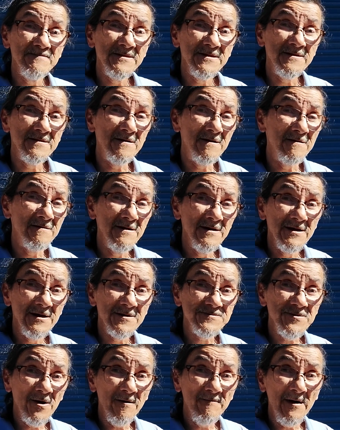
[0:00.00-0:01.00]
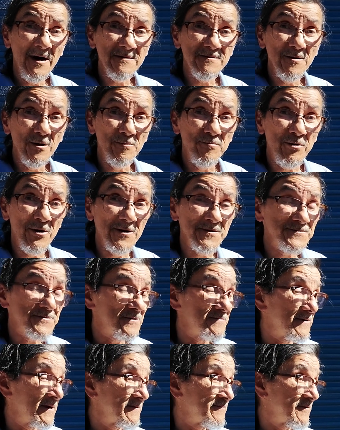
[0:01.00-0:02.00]
You know, it's all about low pressure,
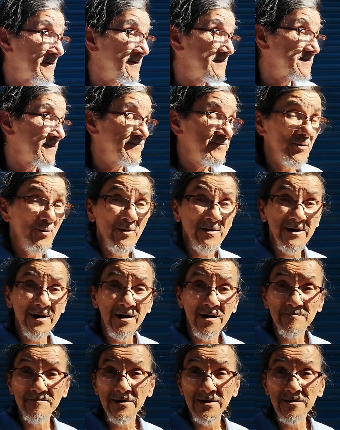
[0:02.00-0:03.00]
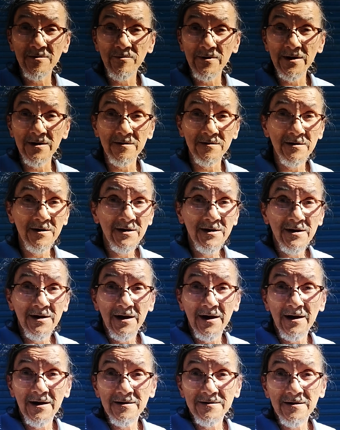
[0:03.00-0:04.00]
my friends. If you want to help me, you will.
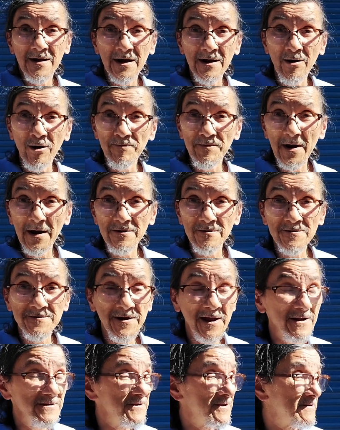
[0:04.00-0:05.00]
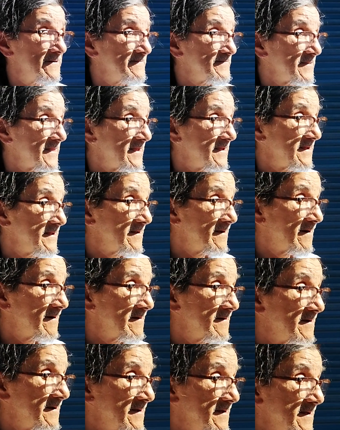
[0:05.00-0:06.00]
And I hope I entertain you, you
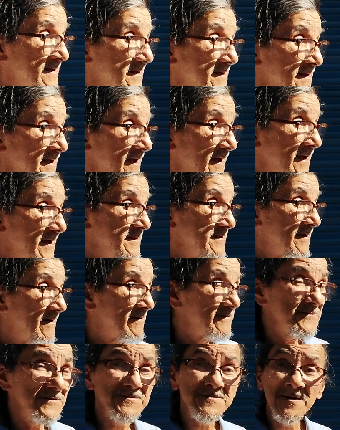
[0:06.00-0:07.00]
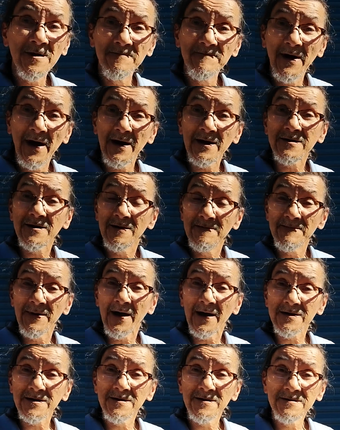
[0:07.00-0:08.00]
know. And, you know, just come back.
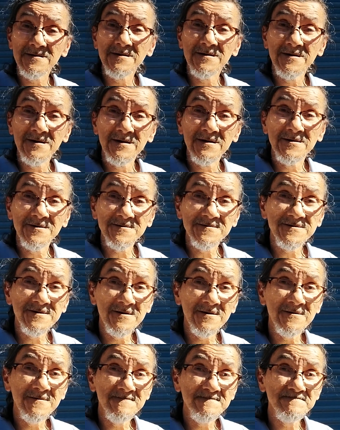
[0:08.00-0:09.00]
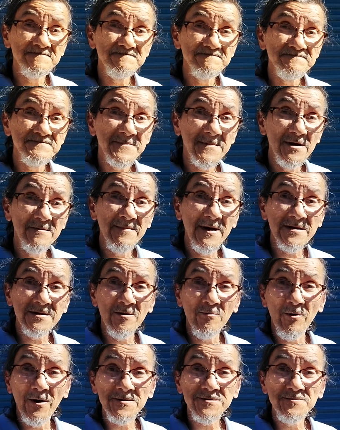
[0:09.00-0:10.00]
You know, come back
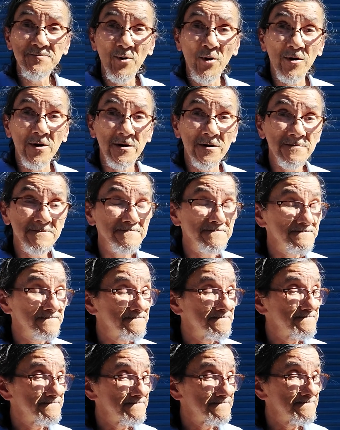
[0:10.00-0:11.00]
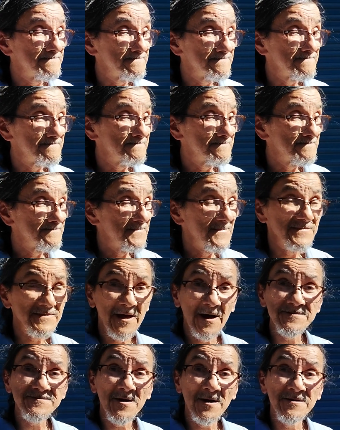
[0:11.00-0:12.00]
and watch more.
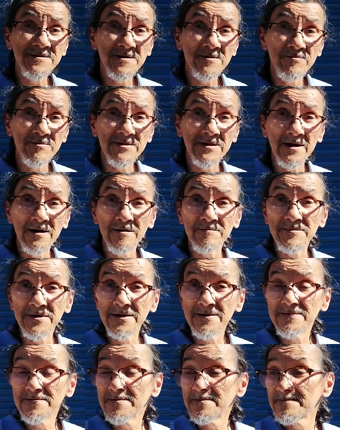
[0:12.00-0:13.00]
That's how you can really help me.